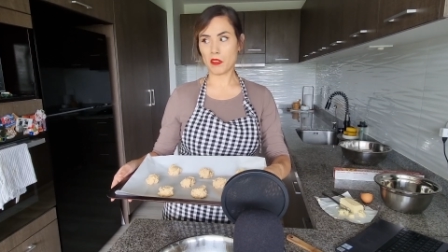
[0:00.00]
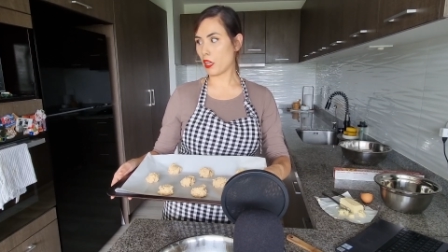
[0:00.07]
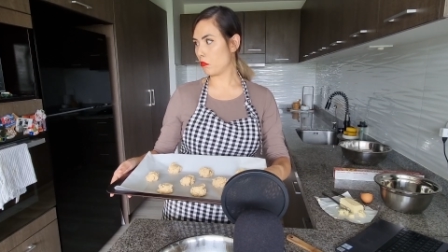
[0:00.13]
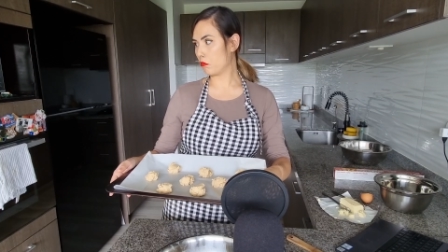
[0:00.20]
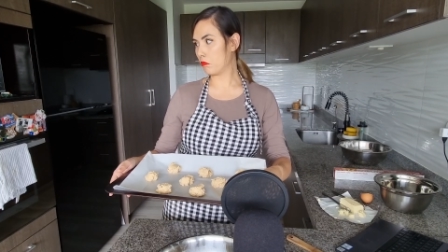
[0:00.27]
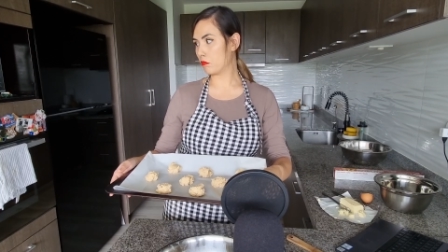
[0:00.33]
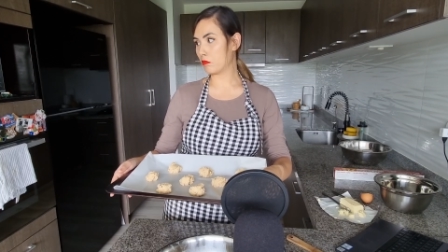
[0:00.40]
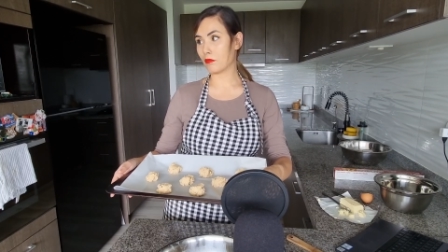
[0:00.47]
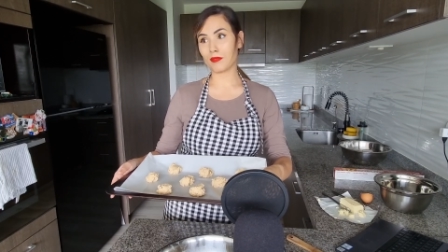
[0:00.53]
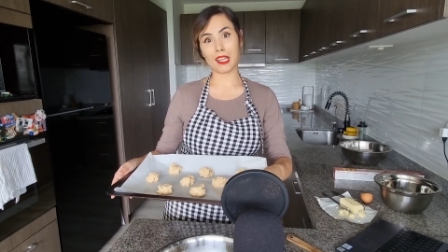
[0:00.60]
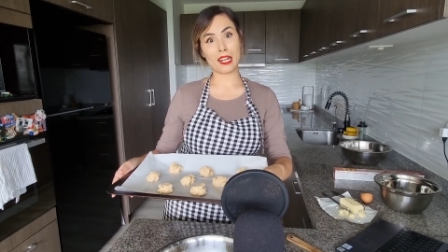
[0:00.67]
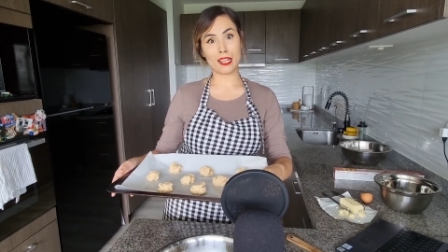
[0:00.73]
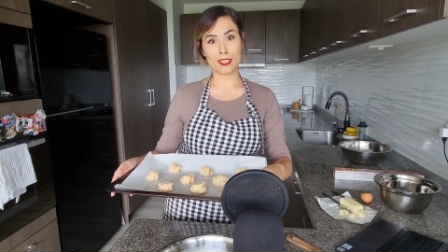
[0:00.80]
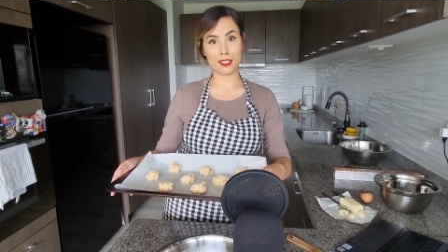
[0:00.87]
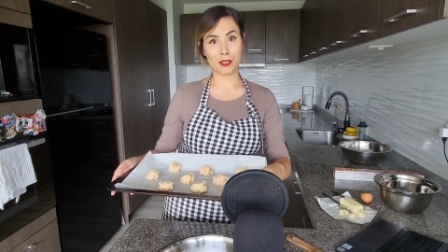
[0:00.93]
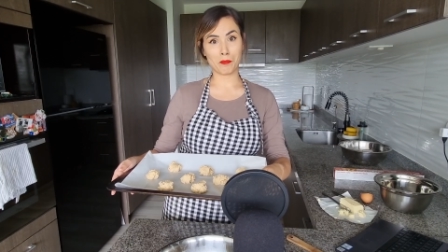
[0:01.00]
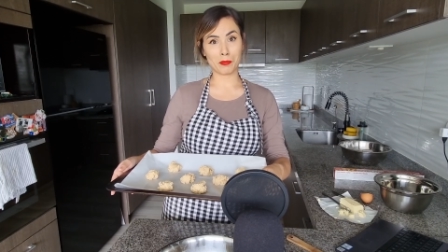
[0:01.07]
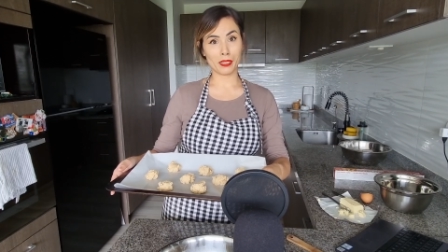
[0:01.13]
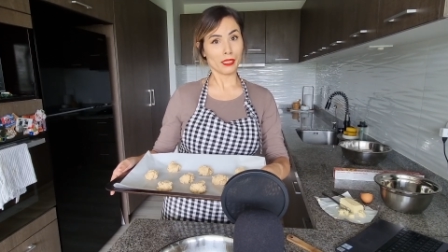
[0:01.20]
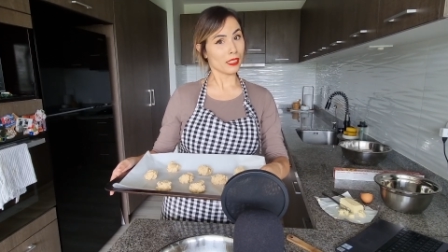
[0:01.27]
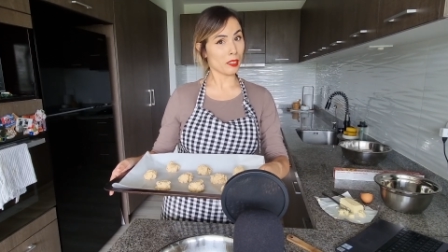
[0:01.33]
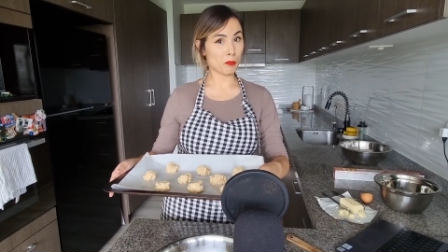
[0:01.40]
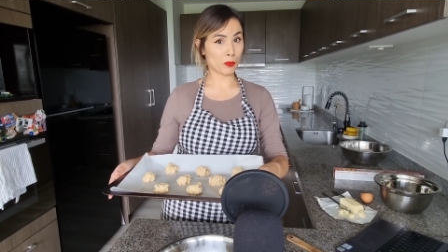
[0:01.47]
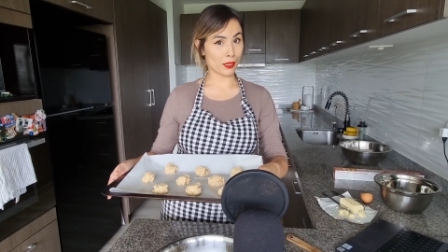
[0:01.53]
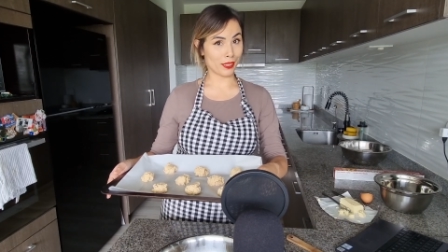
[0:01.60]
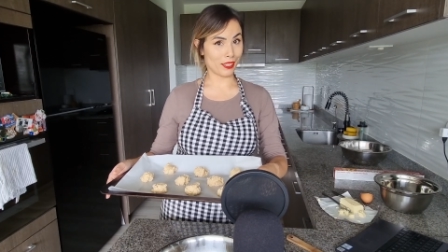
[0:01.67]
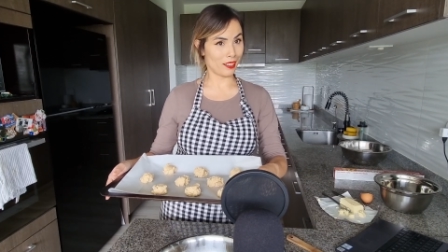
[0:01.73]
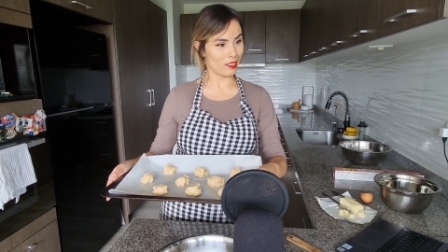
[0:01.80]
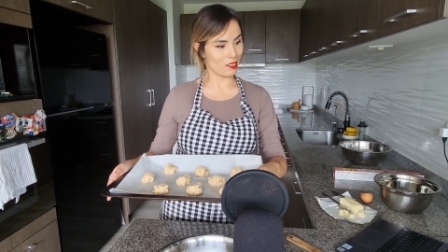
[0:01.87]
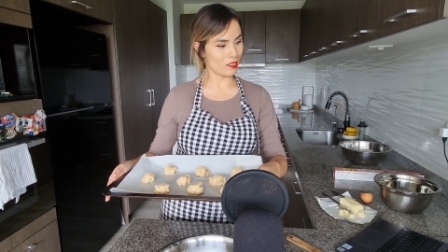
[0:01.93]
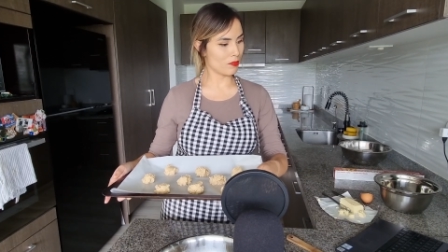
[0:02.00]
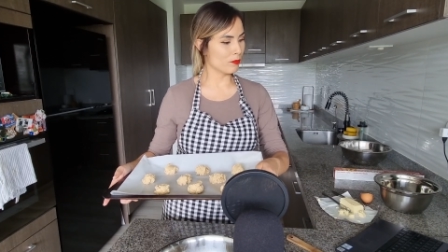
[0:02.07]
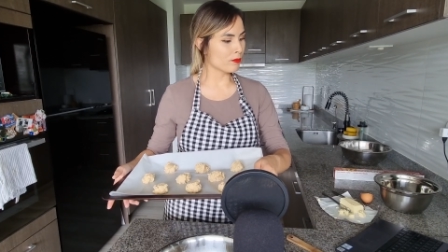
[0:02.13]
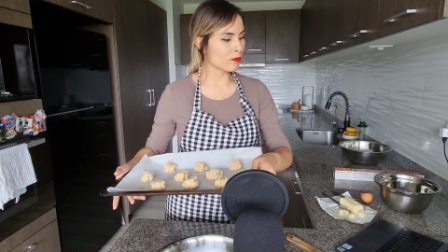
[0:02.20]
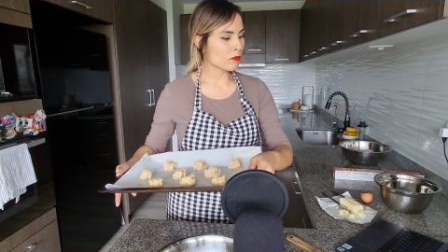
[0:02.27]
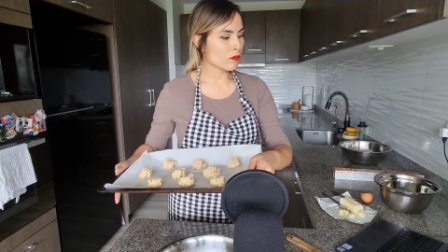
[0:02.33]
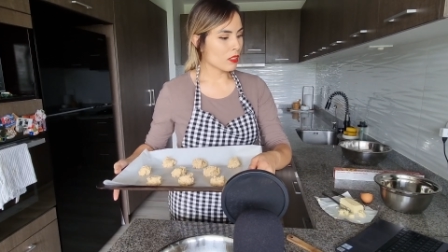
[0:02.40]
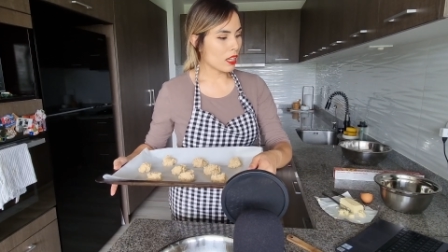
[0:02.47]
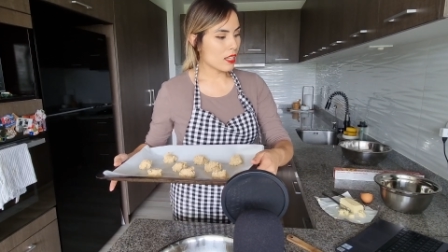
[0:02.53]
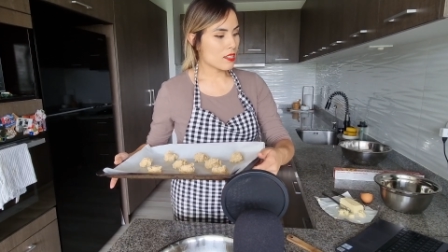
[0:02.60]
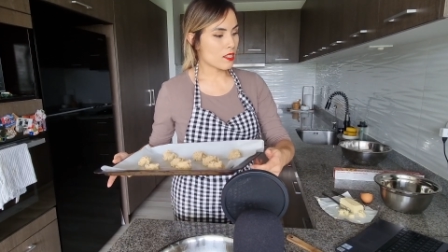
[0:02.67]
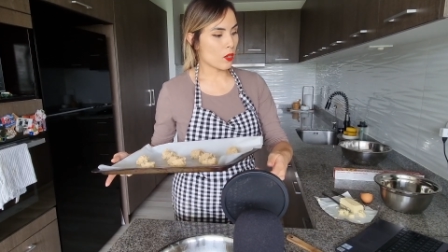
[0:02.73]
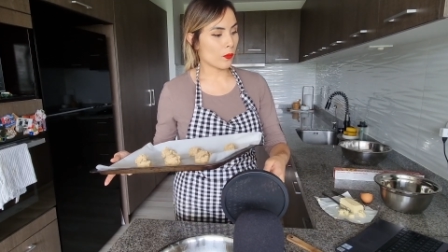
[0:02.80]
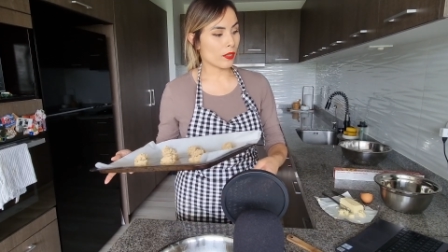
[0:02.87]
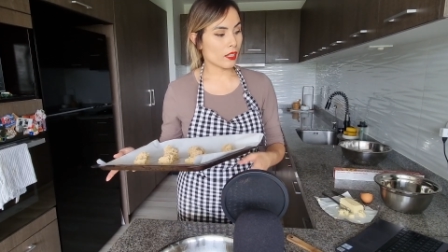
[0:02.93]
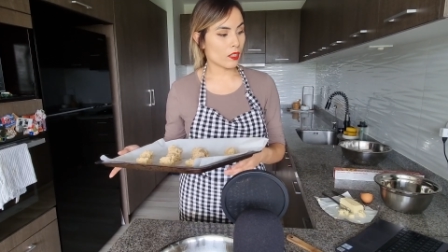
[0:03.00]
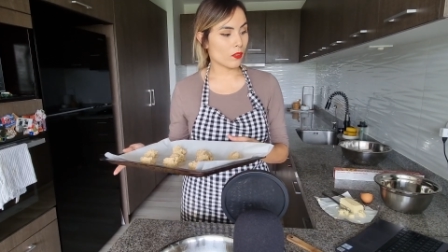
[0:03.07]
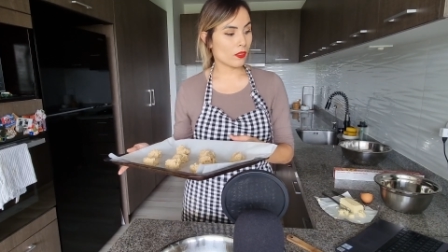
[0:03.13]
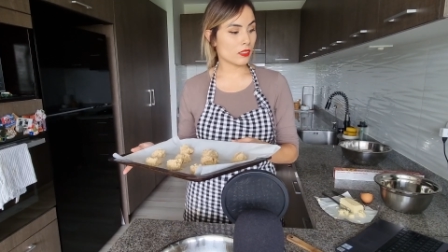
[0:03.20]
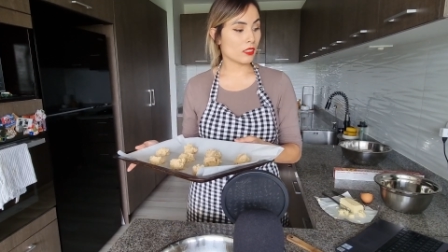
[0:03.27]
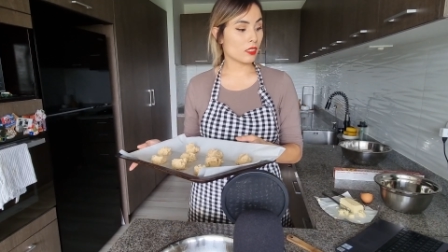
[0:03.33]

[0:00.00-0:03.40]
Oh, and it's completely preheated. So we are going